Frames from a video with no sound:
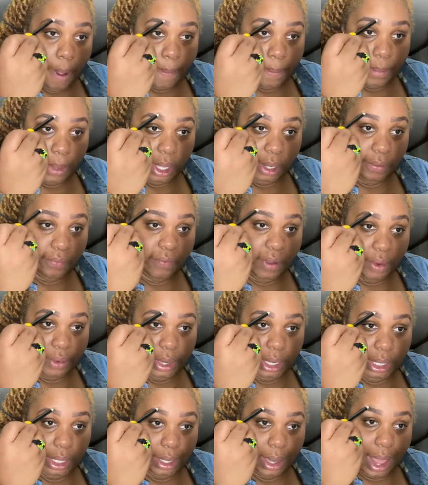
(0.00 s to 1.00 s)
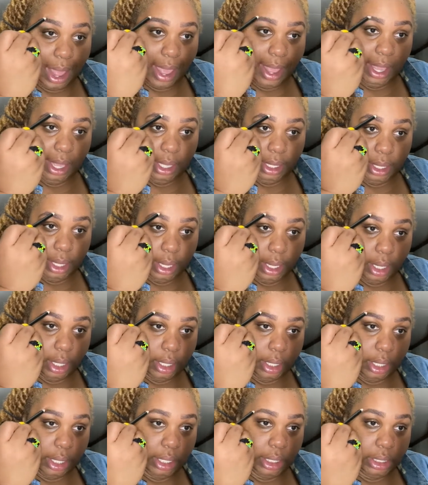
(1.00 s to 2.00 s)
It's very light
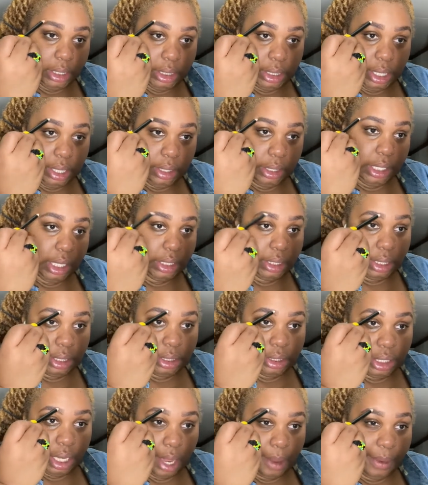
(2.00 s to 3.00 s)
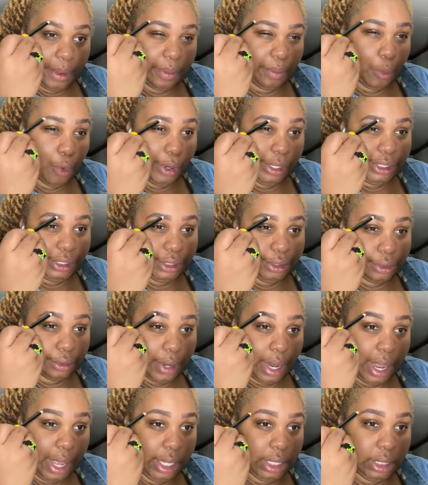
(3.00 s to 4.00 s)
and it still does its job as
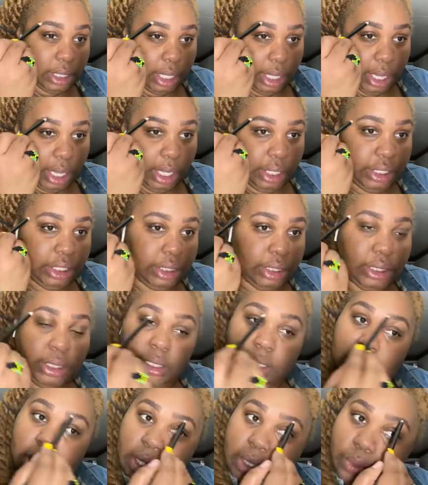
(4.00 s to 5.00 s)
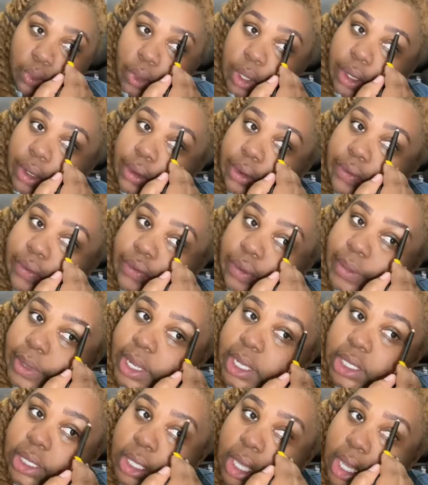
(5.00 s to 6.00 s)
moisturizing. It just does wonders for my
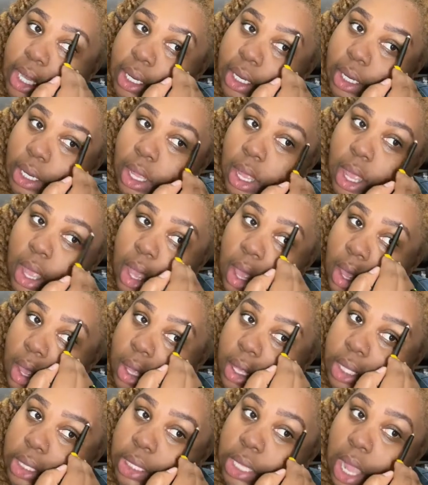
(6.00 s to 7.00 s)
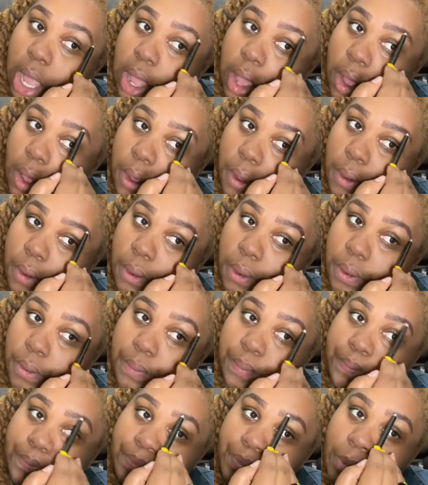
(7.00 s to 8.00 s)
skin. So
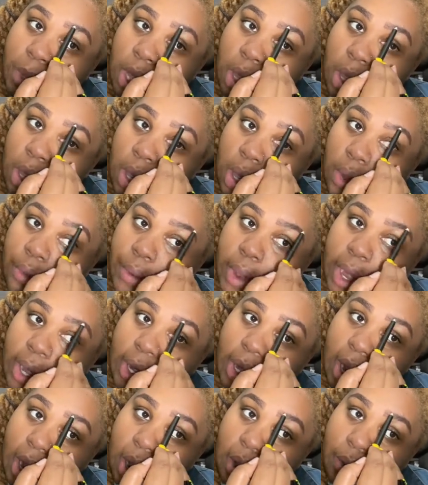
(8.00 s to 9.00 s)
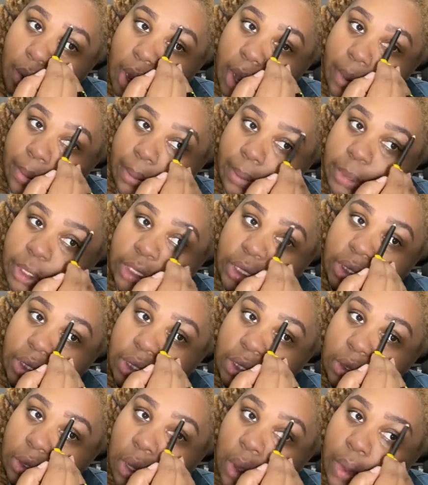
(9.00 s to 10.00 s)
right now I'm
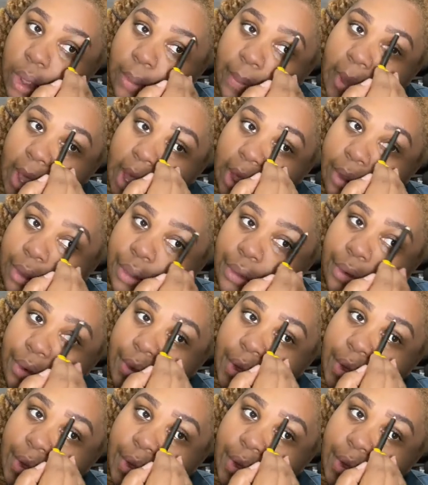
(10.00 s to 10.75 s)
just going back through